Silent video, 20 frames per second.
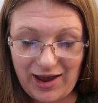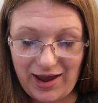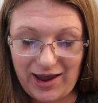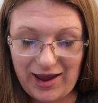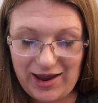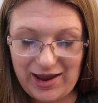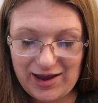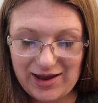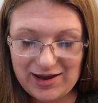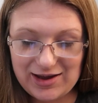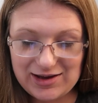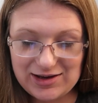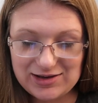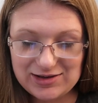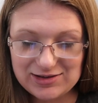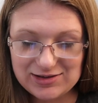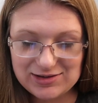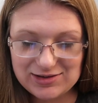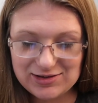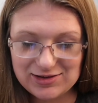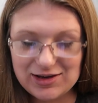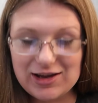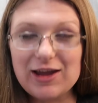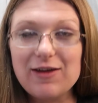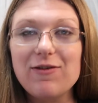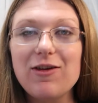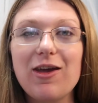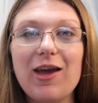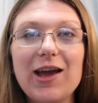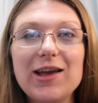And
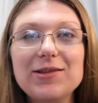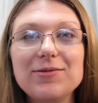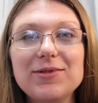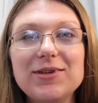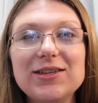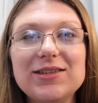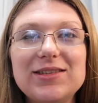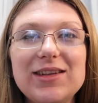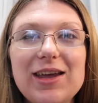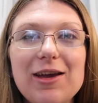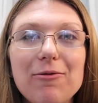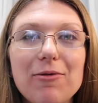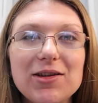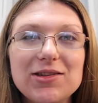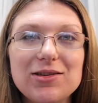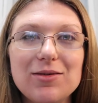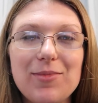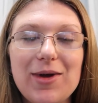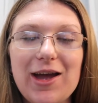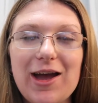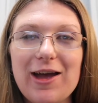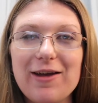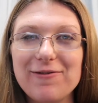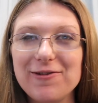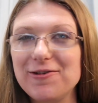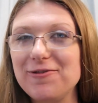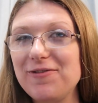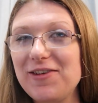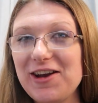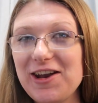if you guys want to see a what's on my
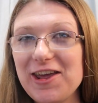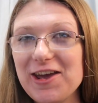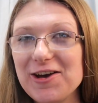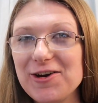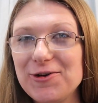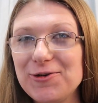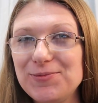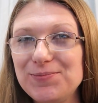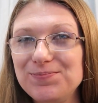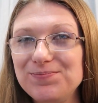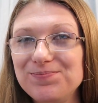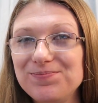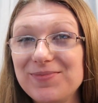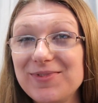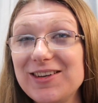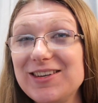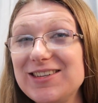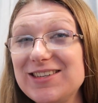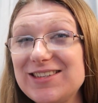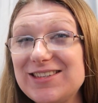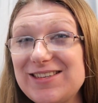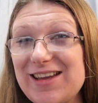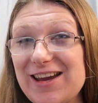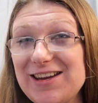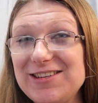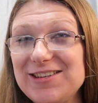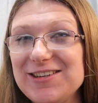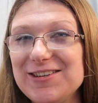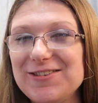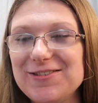iPhone video, stay
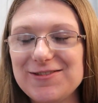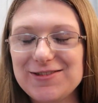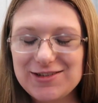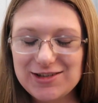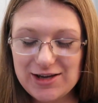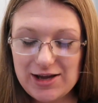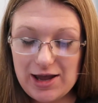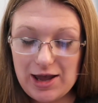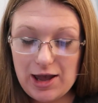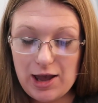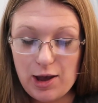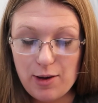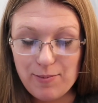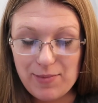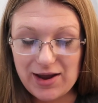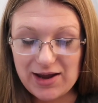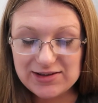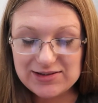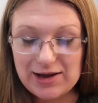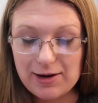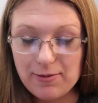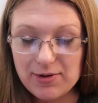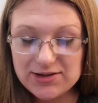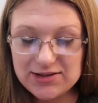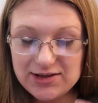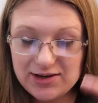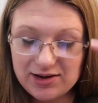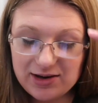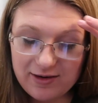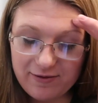tuned because I
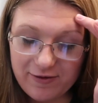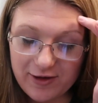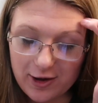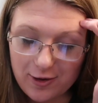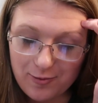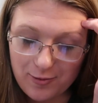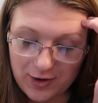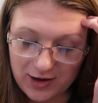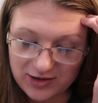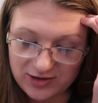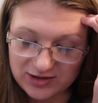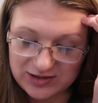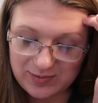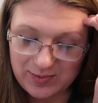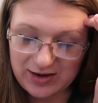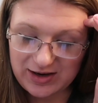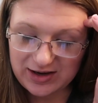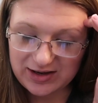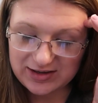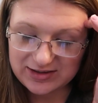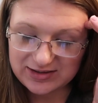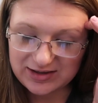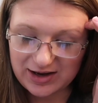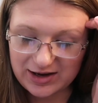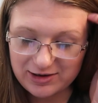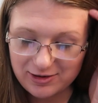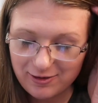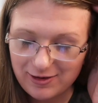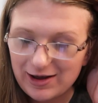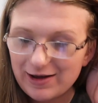wasn't going to film one just because I
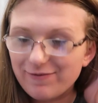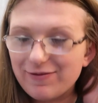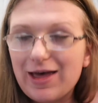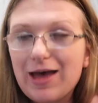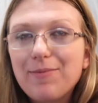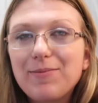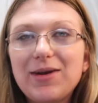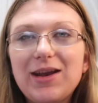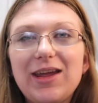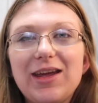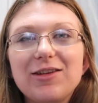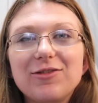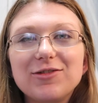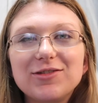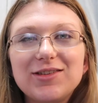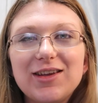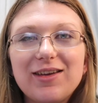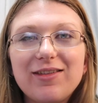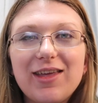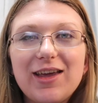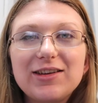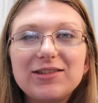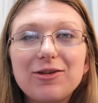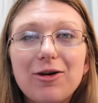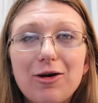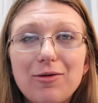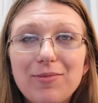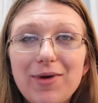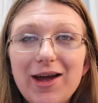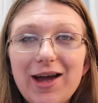don't have that many interesting things
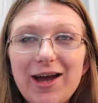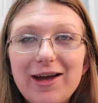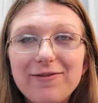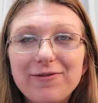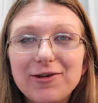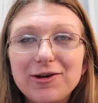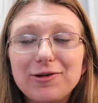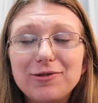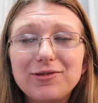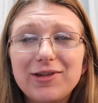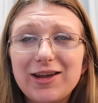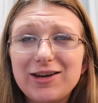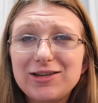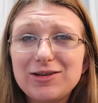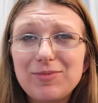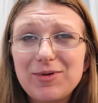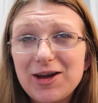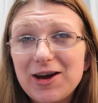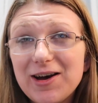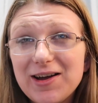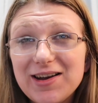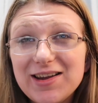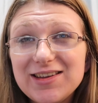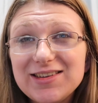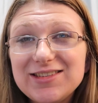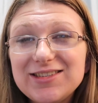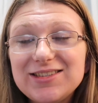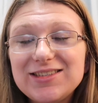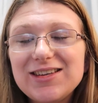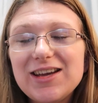on my iPhone, like to be
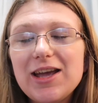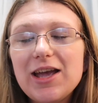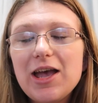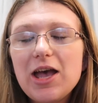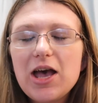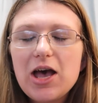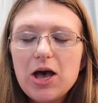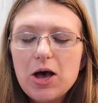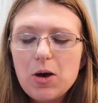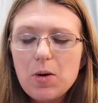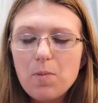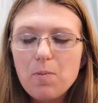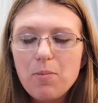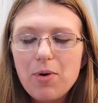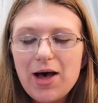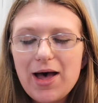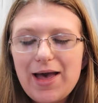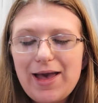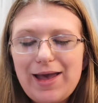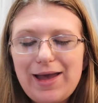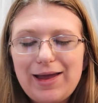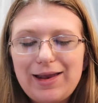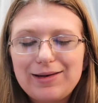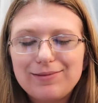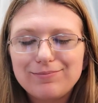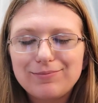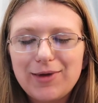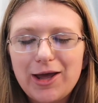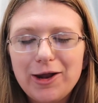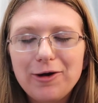honest. But
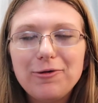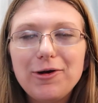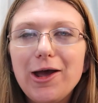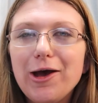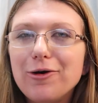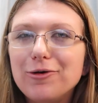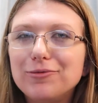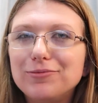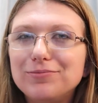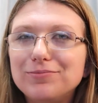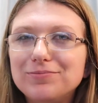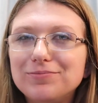I don't know.